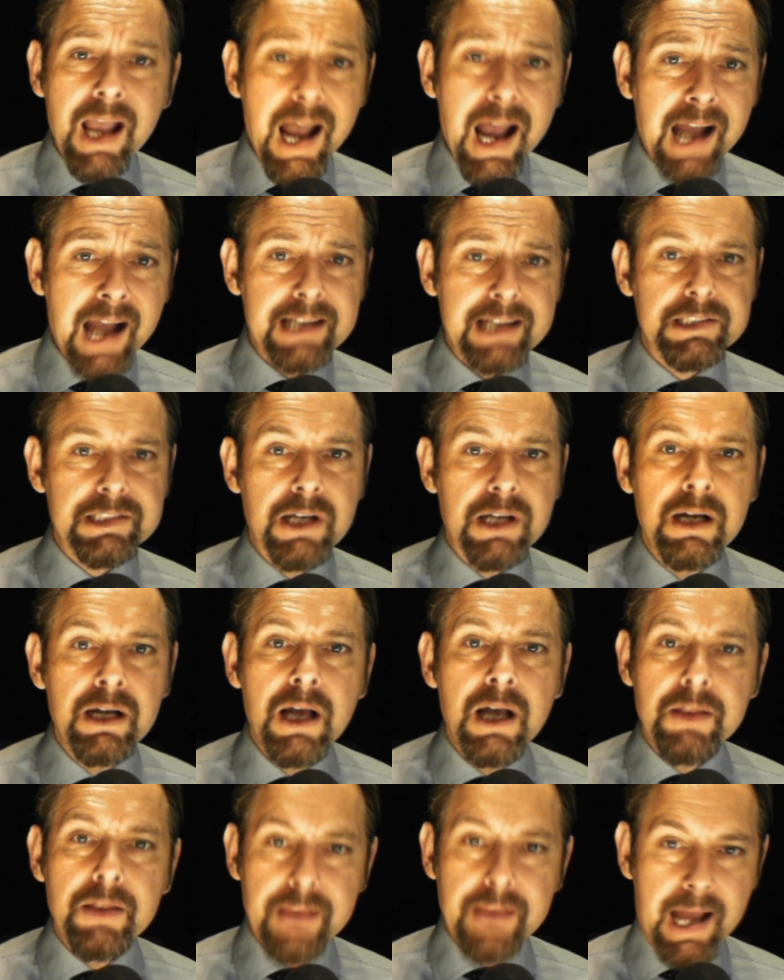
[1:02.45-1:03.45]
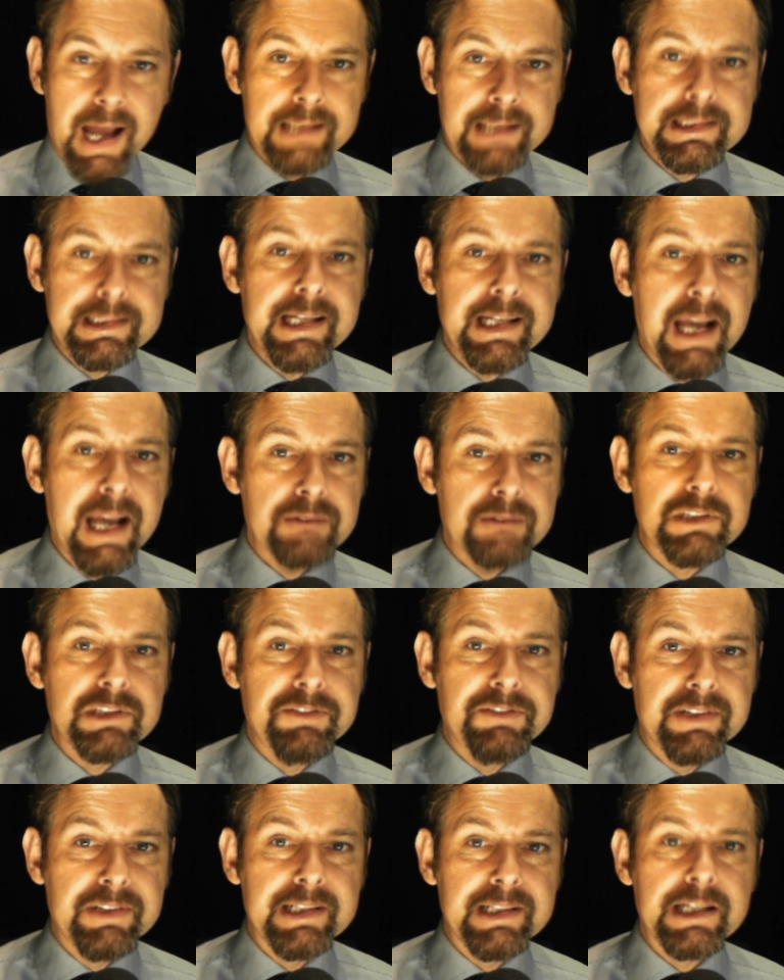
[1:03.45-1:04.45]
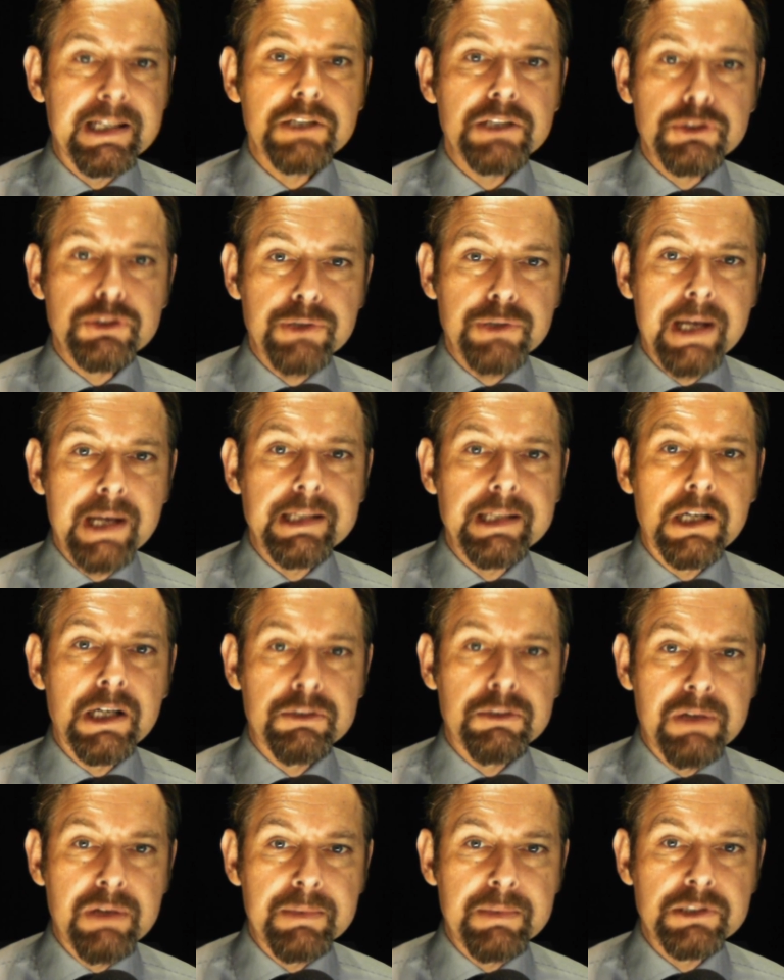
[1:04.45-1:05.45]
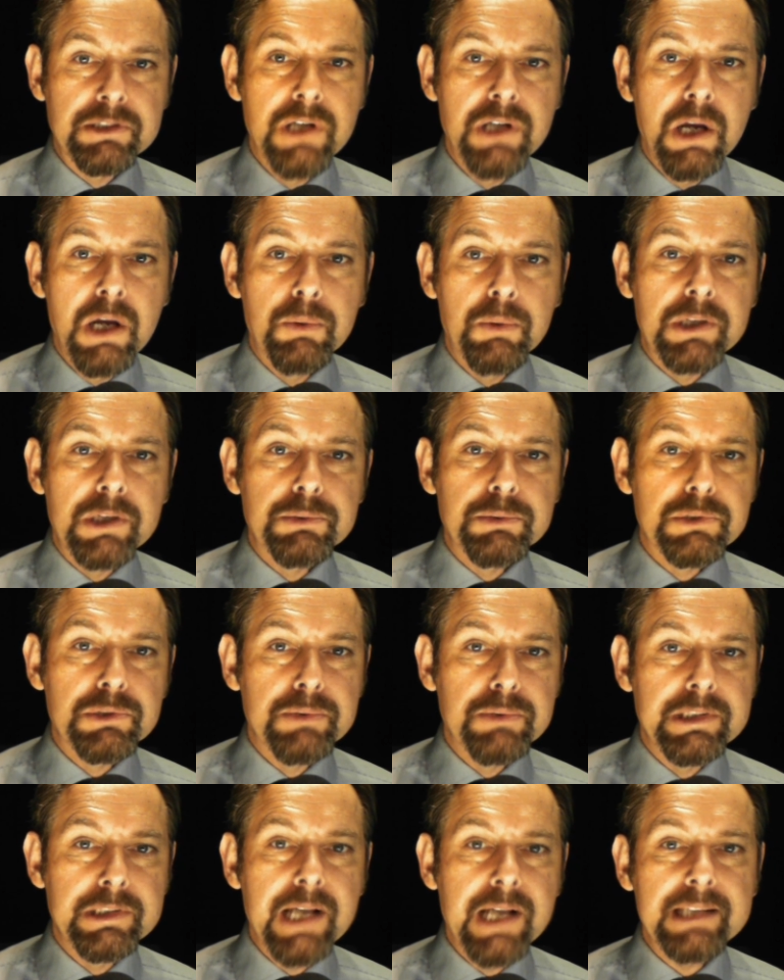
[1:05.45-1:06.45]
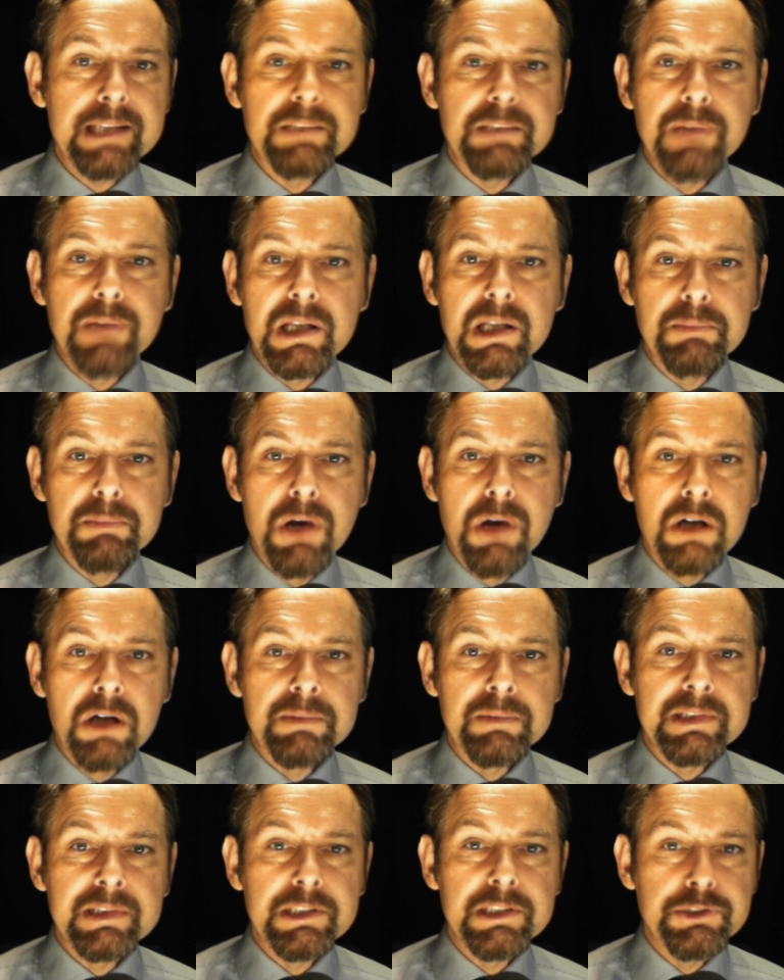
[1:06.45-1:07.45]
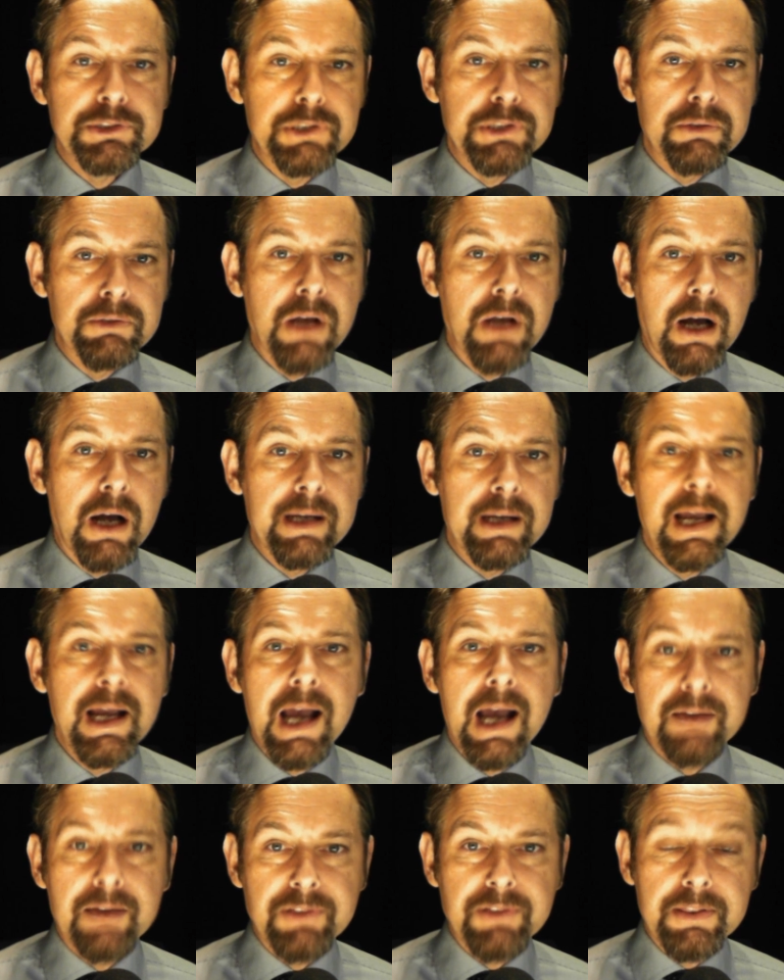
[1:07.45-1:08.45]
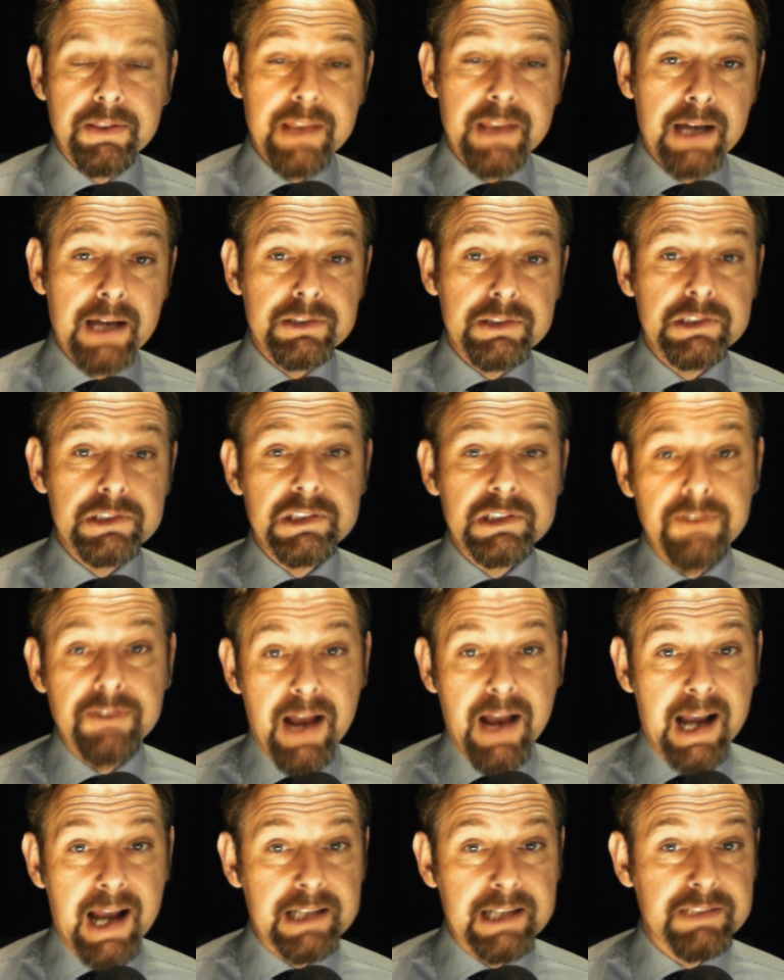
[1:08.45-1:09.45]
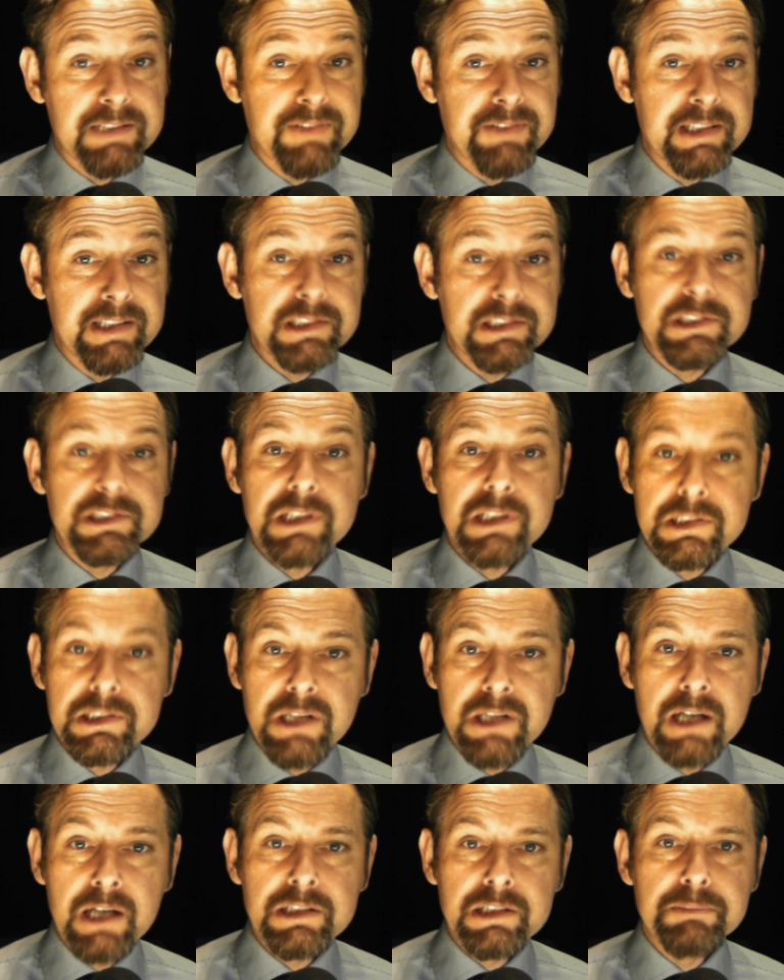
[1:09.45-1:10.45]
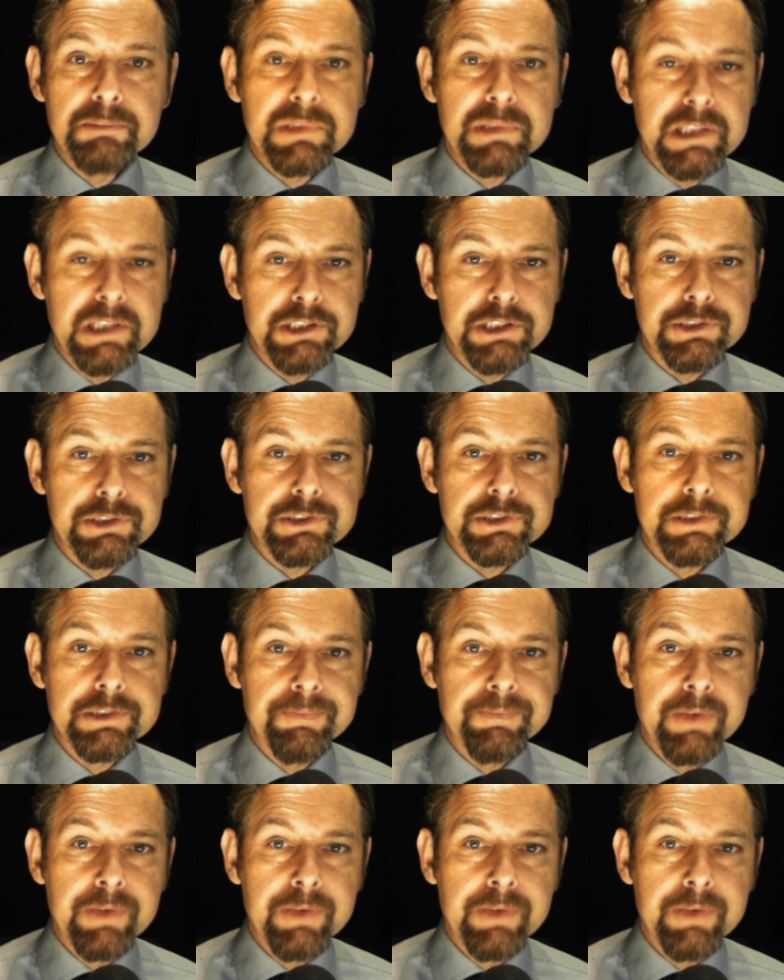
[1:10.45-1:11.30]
ACTA, the anti-counterfeiting trade agreement, which was rejected by the Parliament in July after thousands of activists signed petitions.